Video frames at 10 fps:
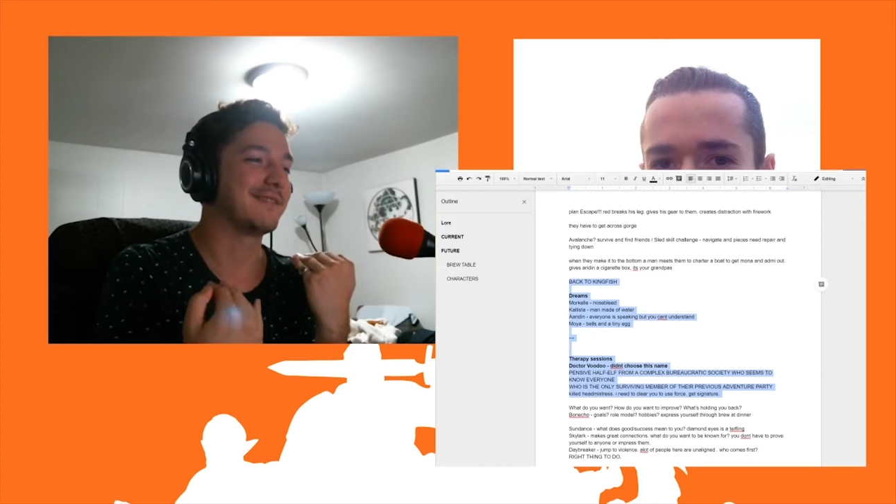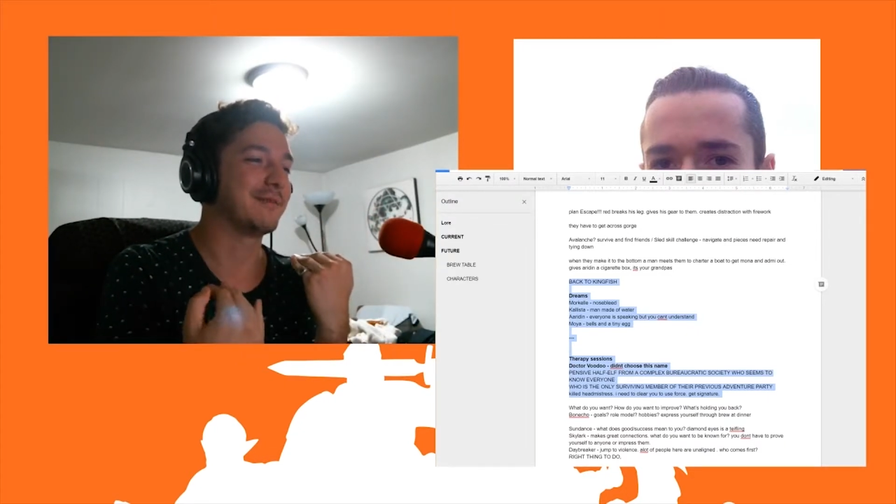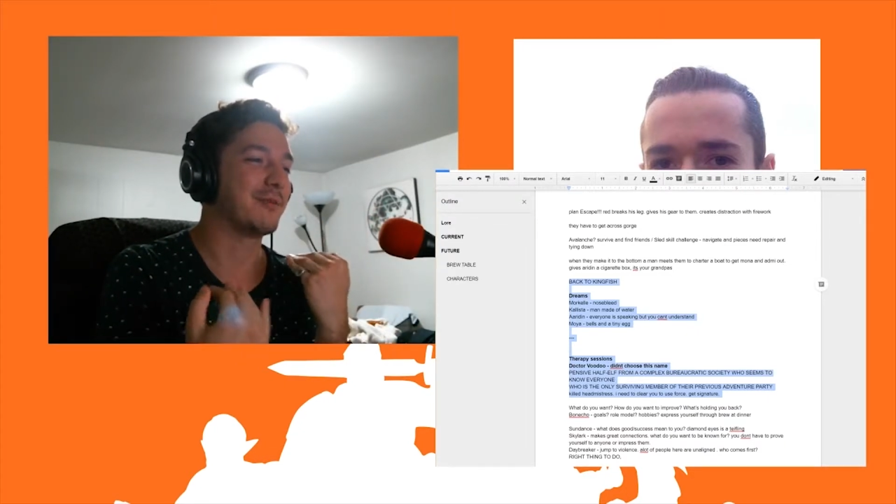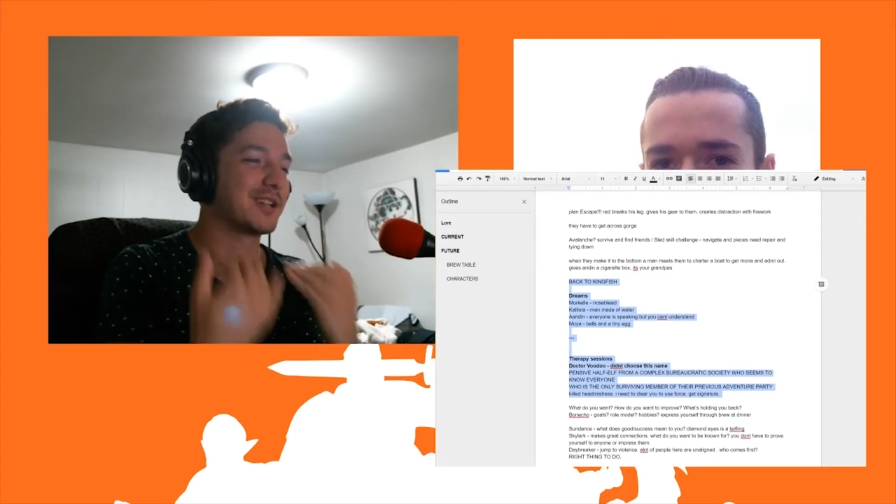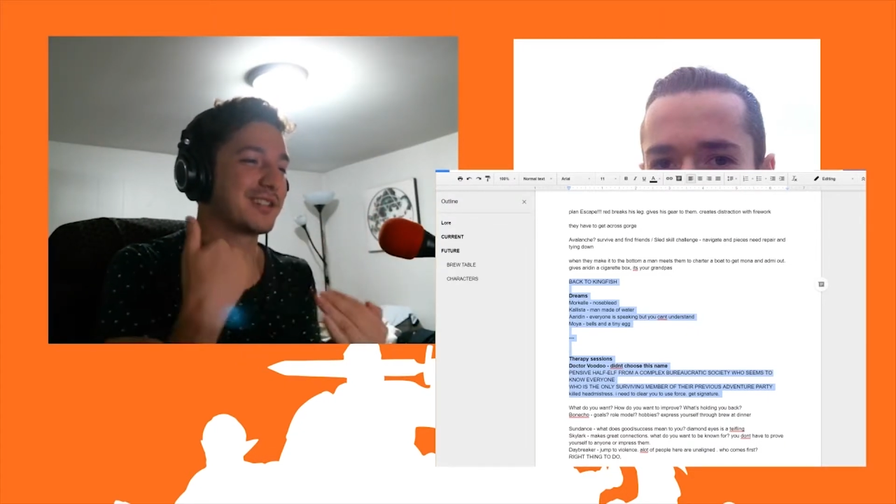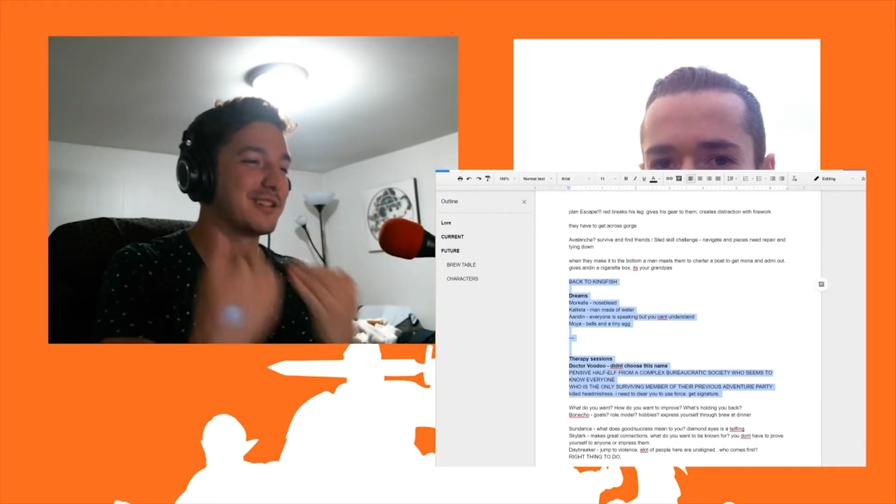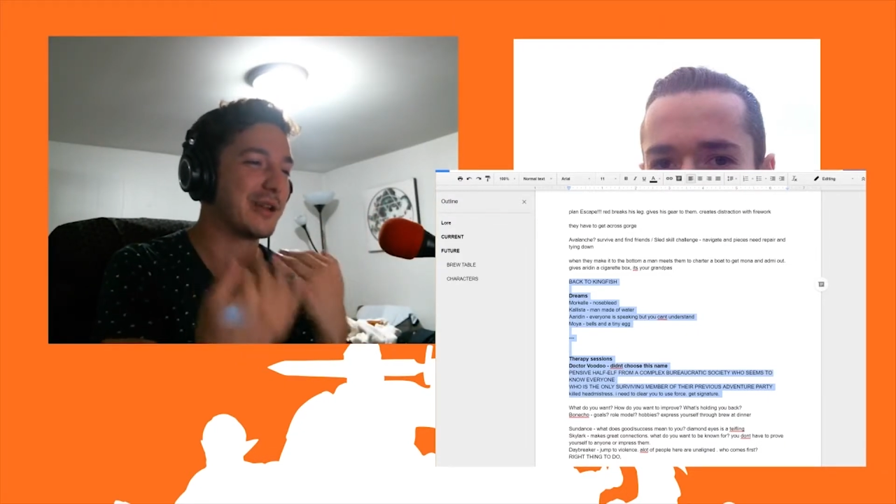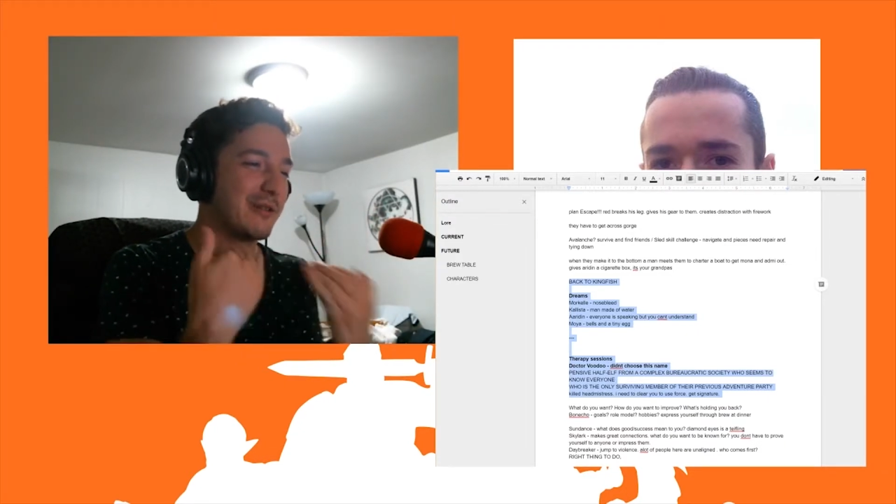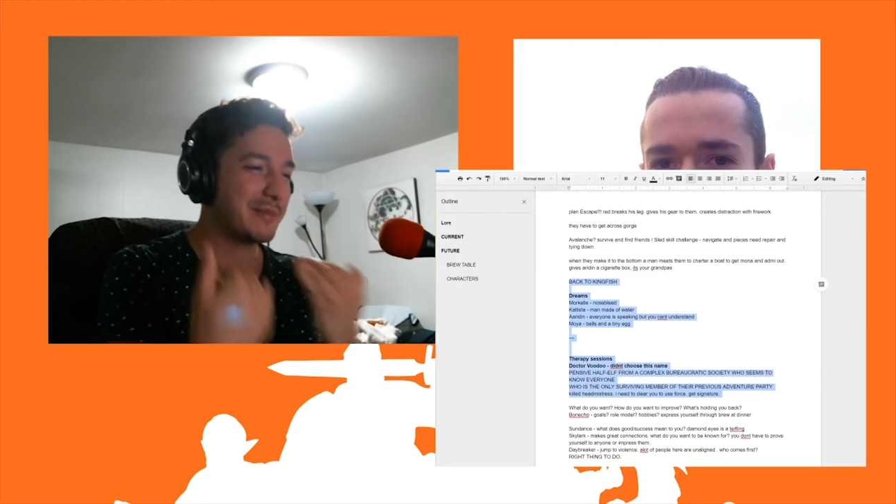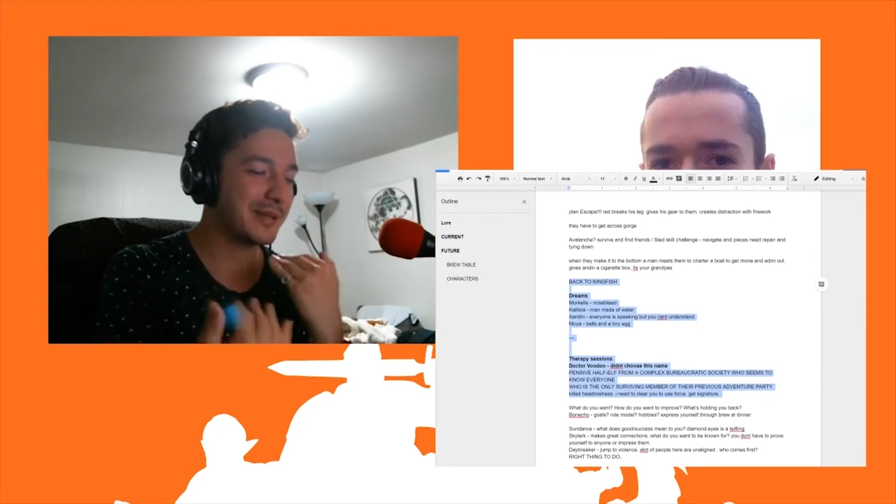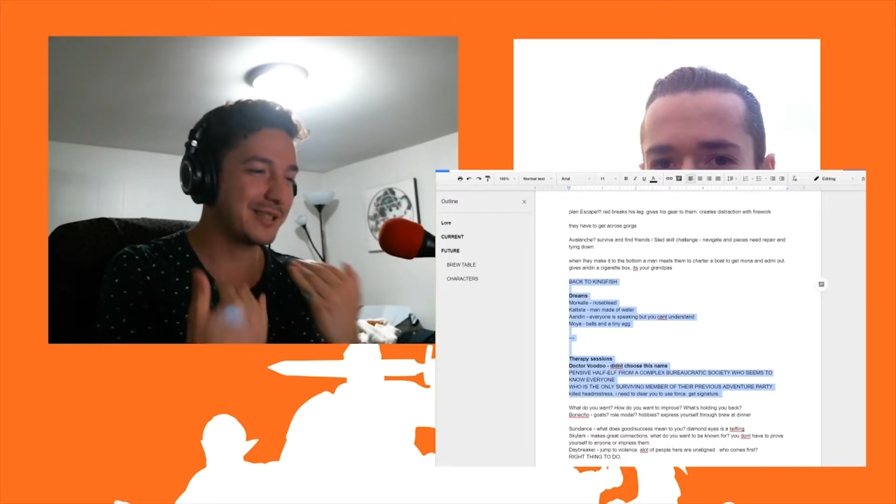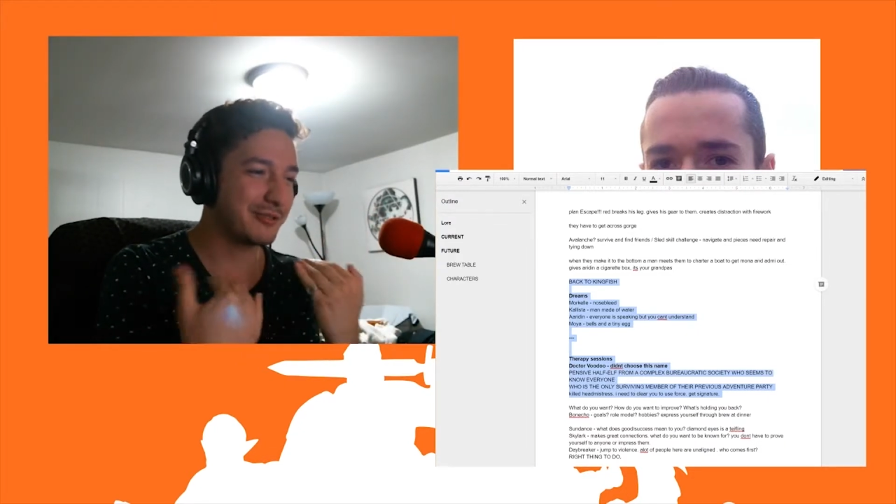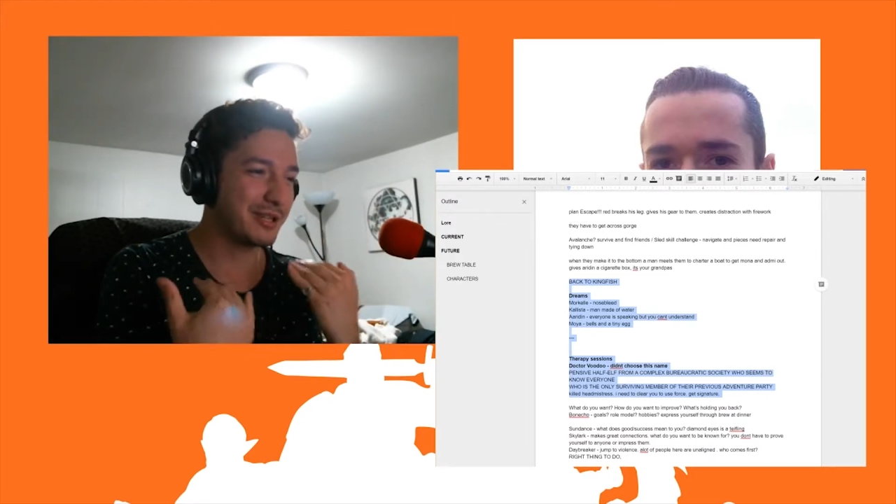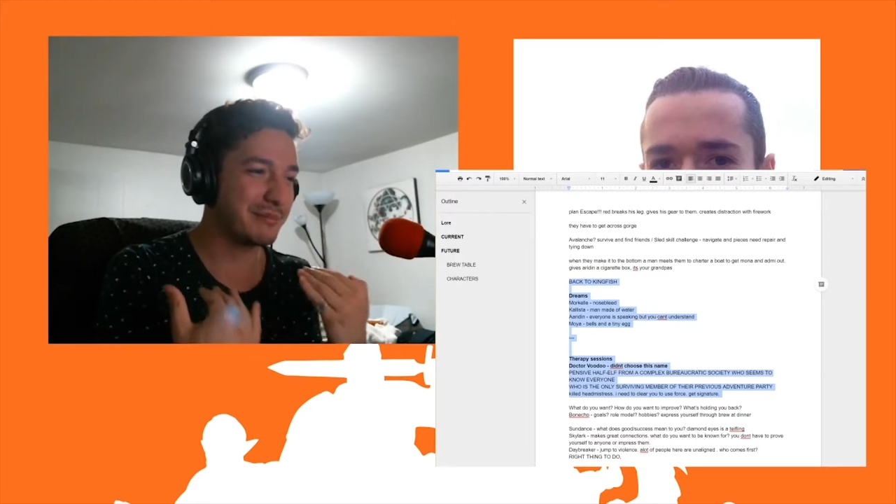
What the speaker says: want to know about the dream